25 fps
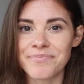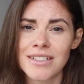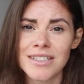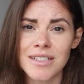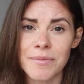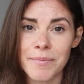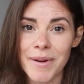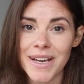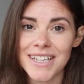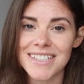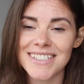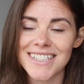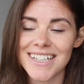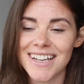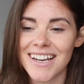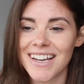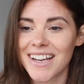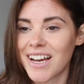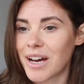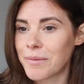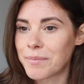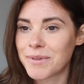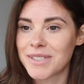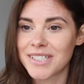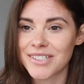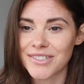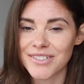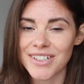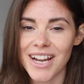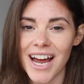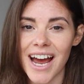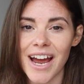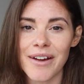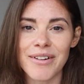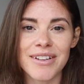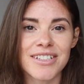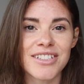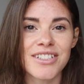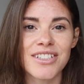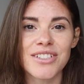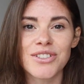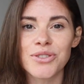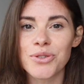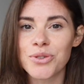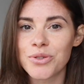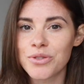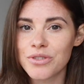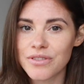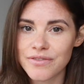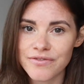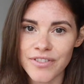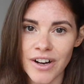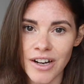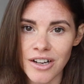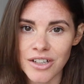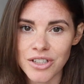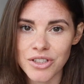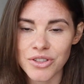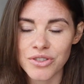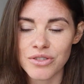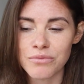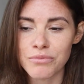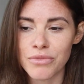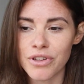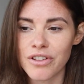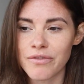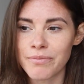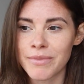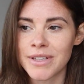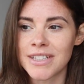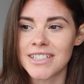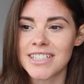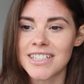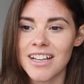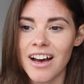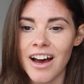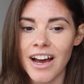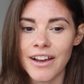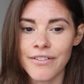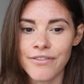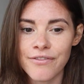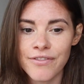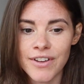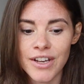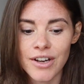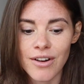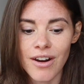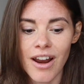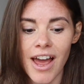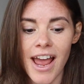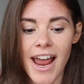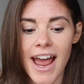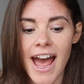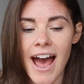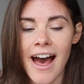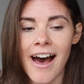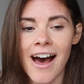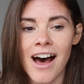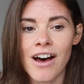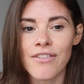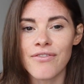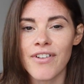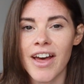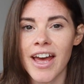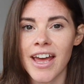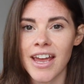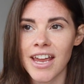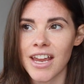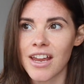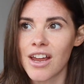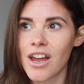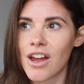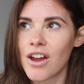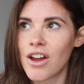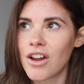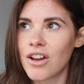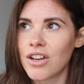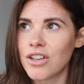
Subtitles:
So basically up until now, it's just all functional movements that I feel like have a